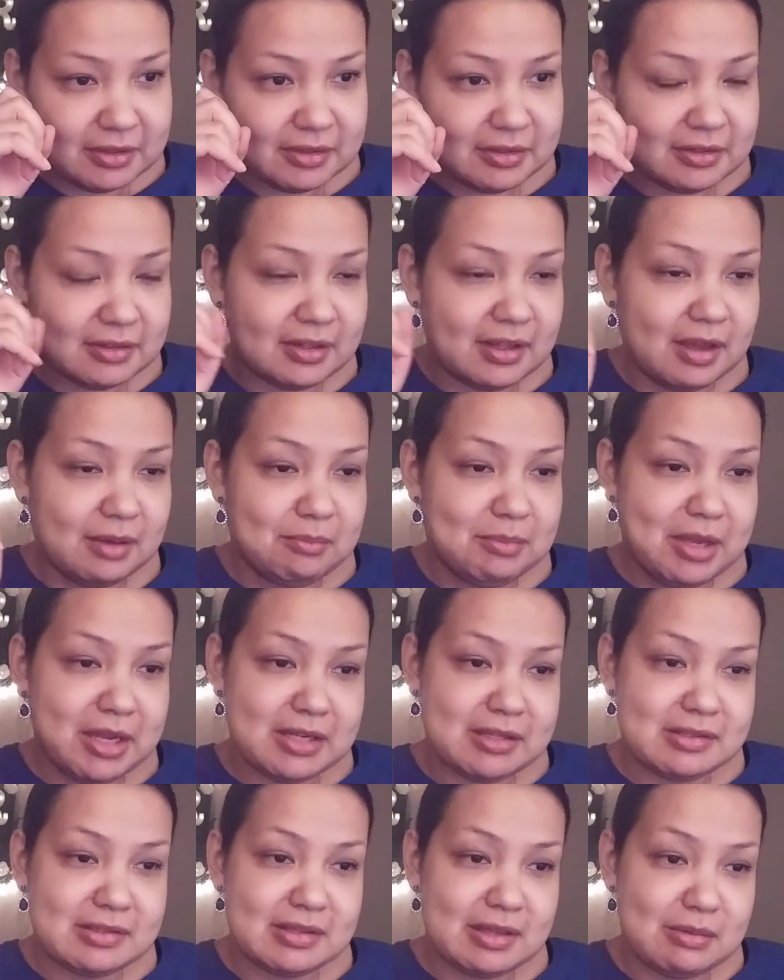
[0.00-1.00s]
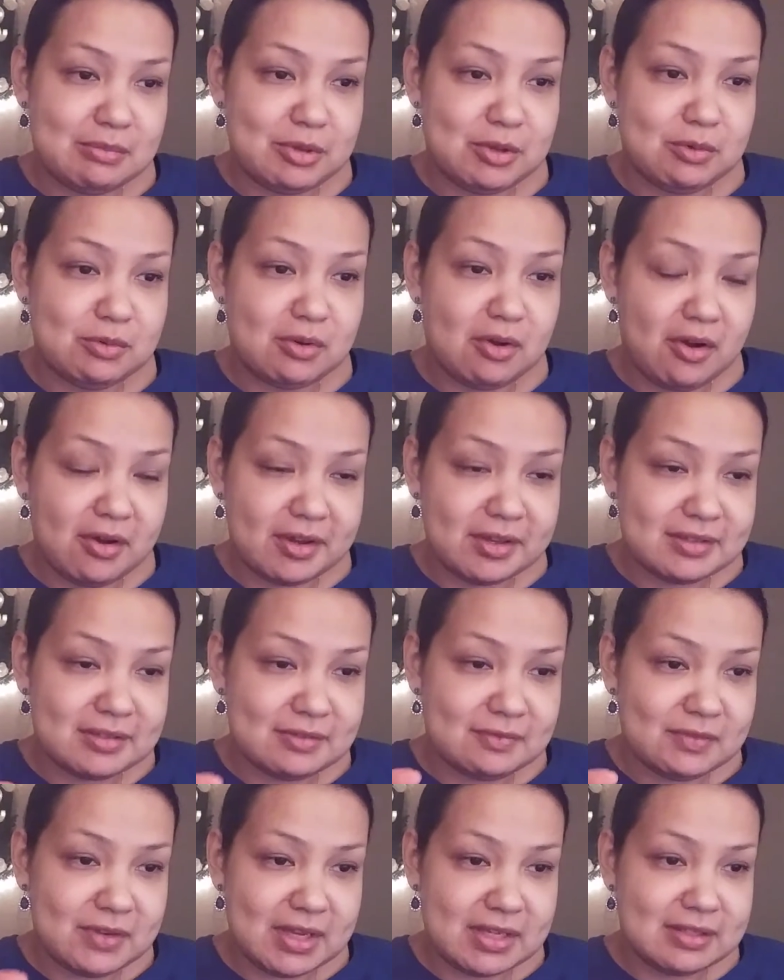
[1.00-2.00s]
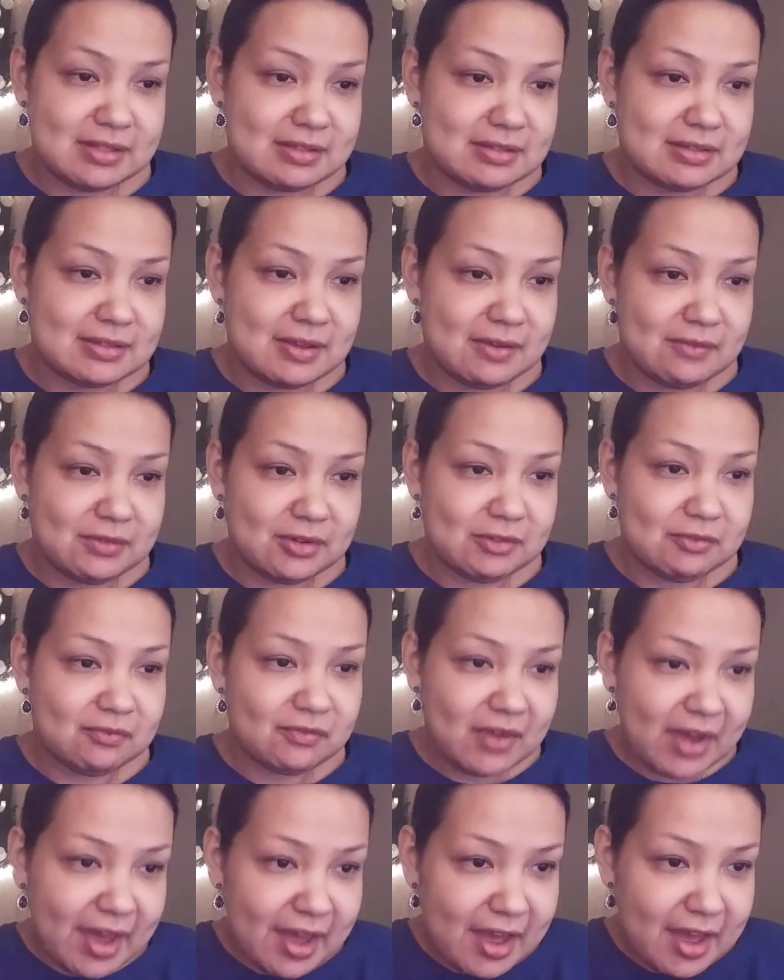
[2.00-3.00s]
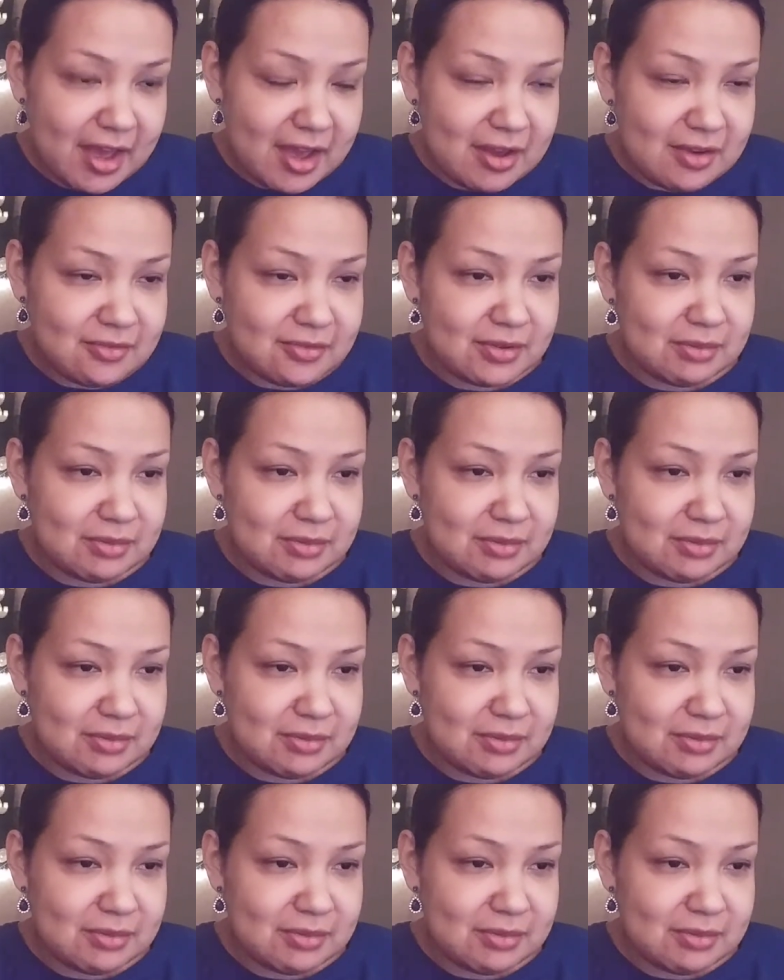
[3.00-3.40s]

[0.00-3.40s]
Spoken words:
that made its debut in August of 1975.